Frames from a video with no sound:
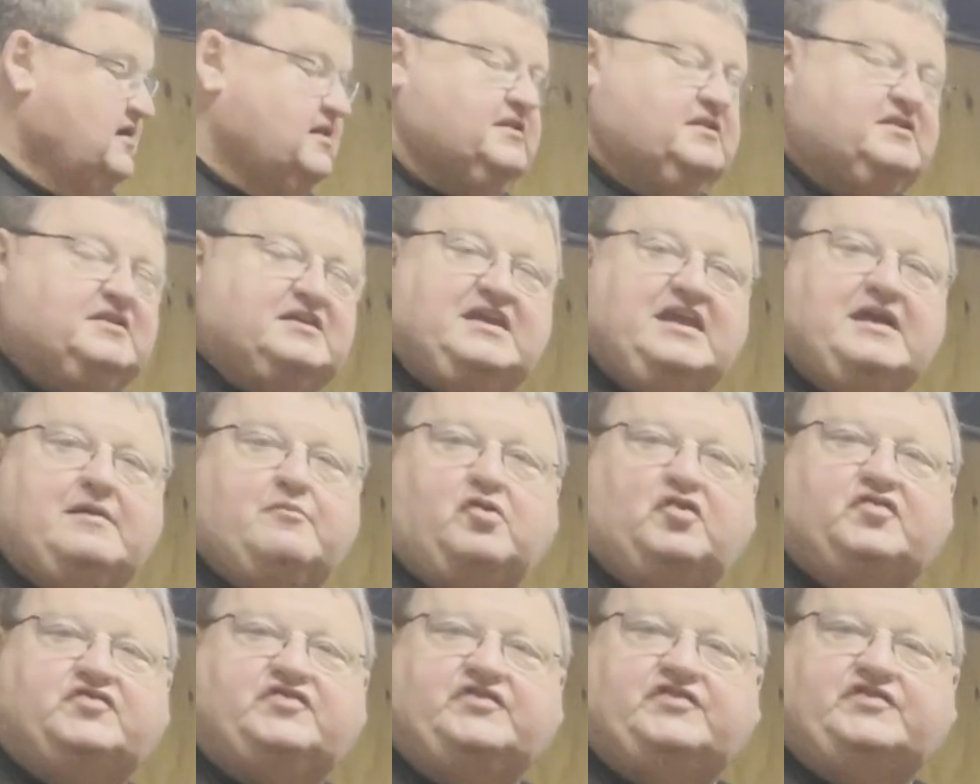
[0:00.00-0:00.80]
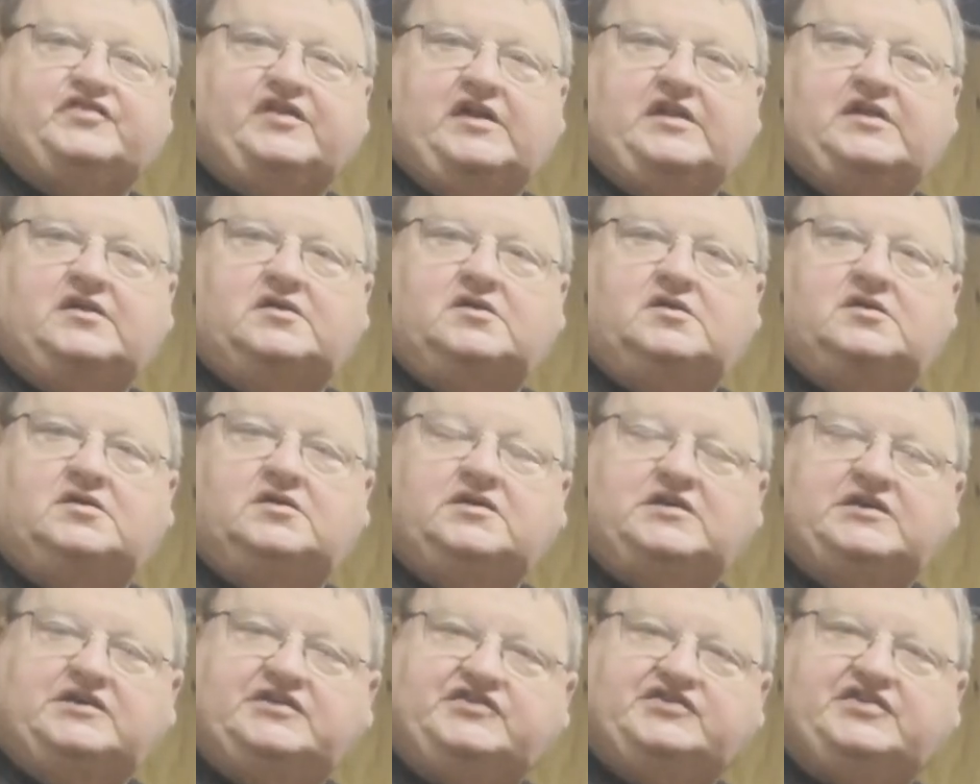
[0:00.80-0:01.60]
The gearbox is in.
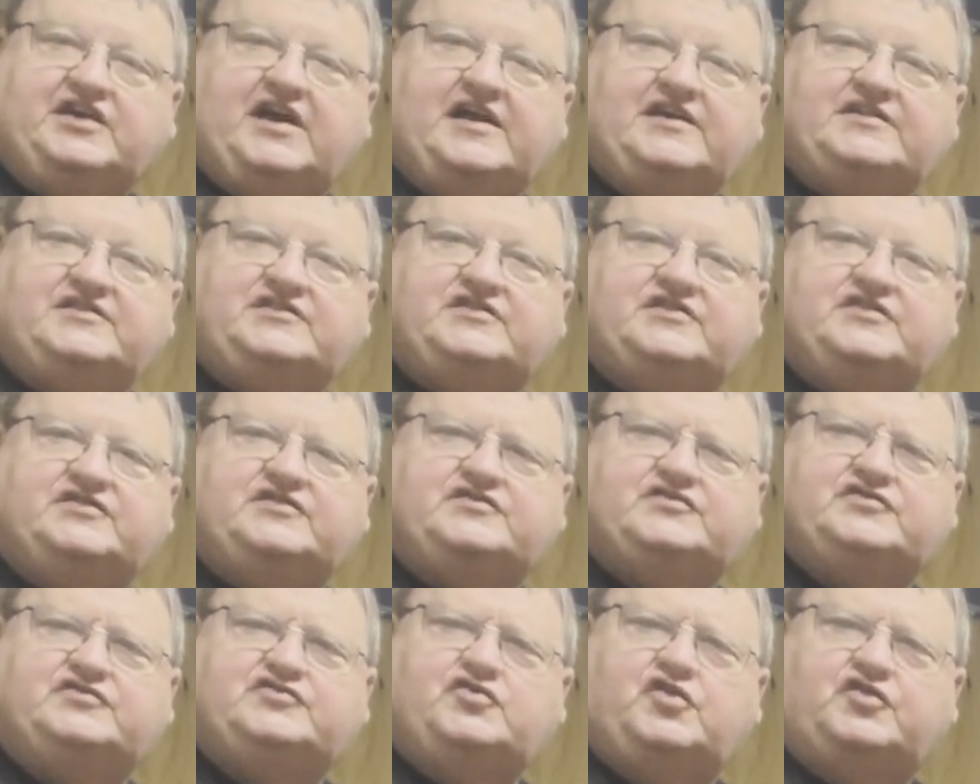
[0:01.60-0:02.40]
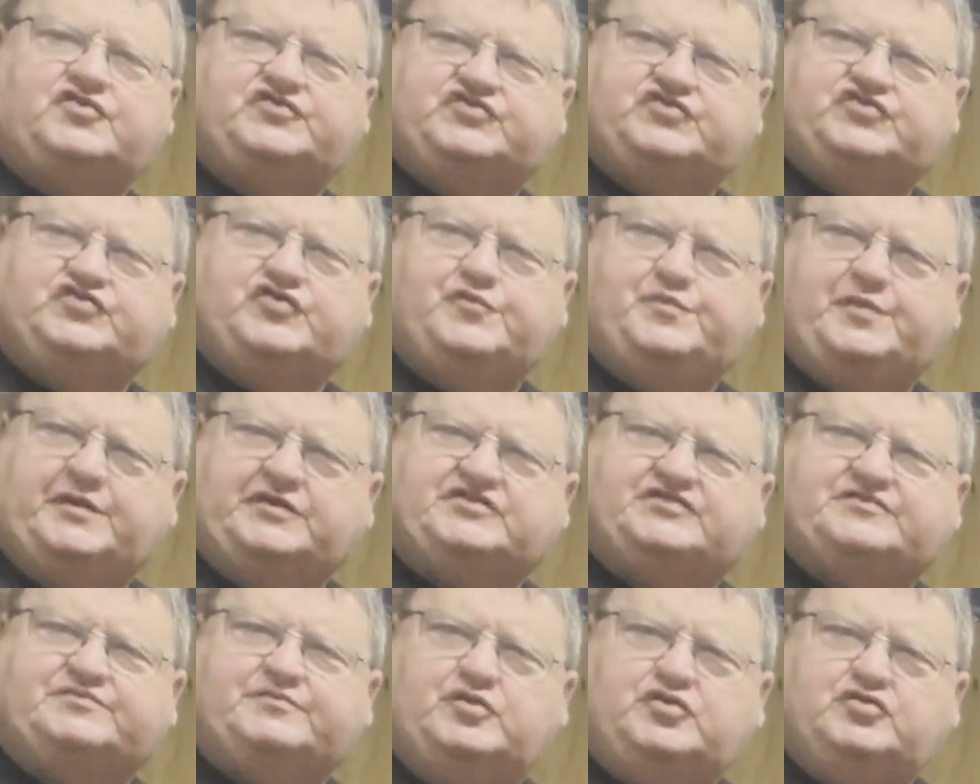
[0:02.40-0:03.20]
It changes, not super
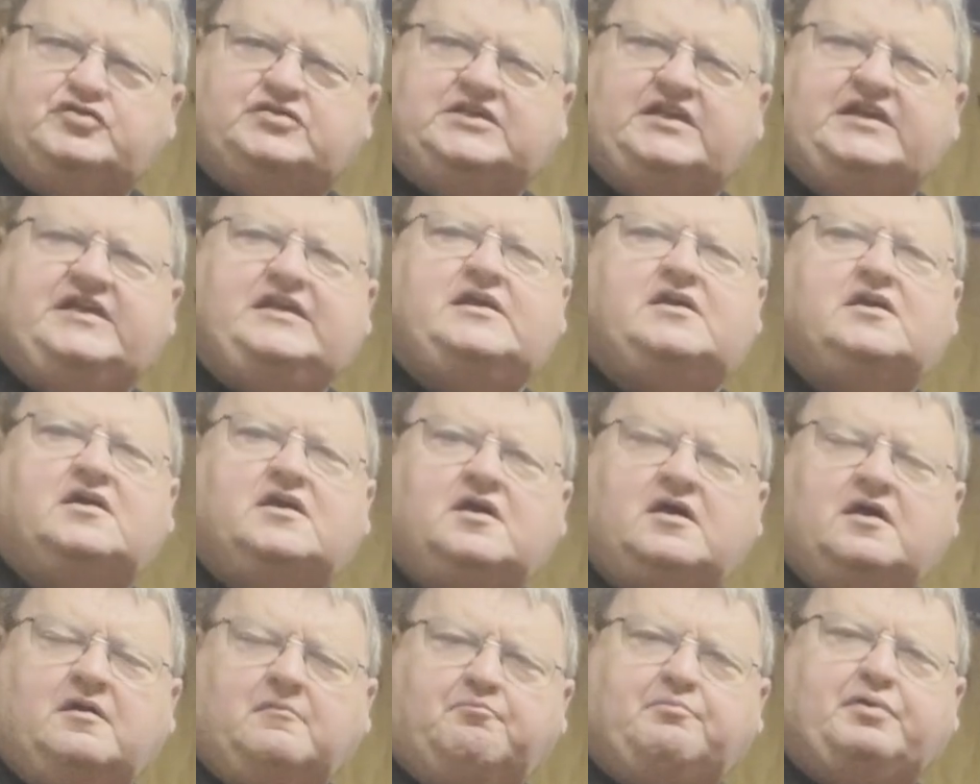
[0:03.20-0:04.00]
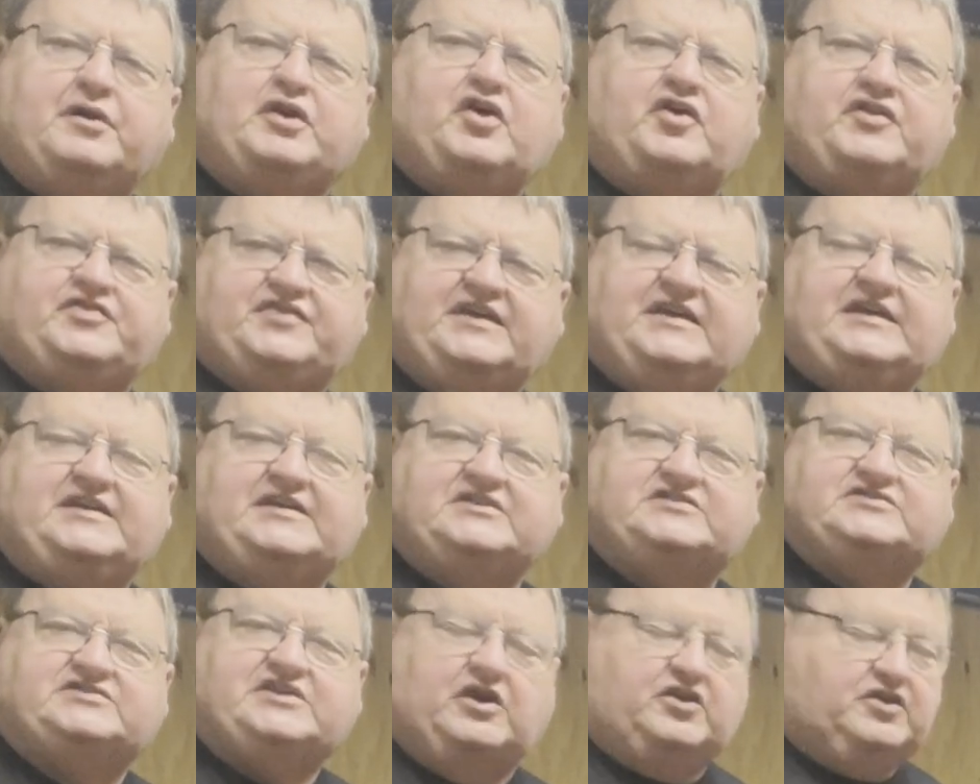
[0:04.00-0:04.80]
smoothly, but I think
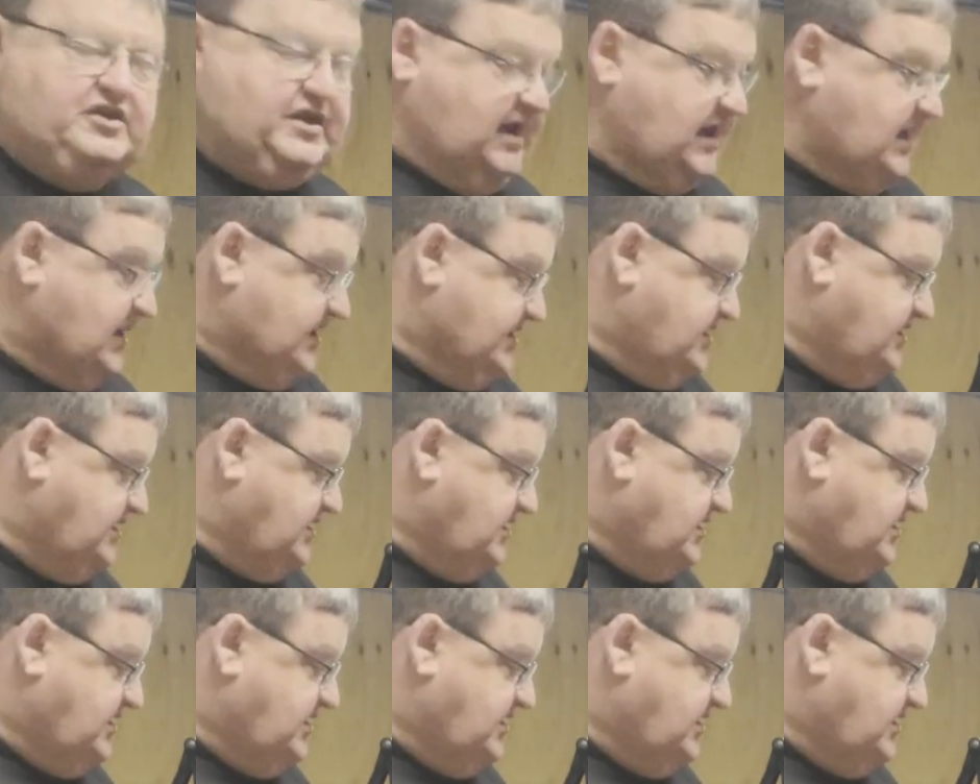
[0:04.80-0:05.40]
it's okay.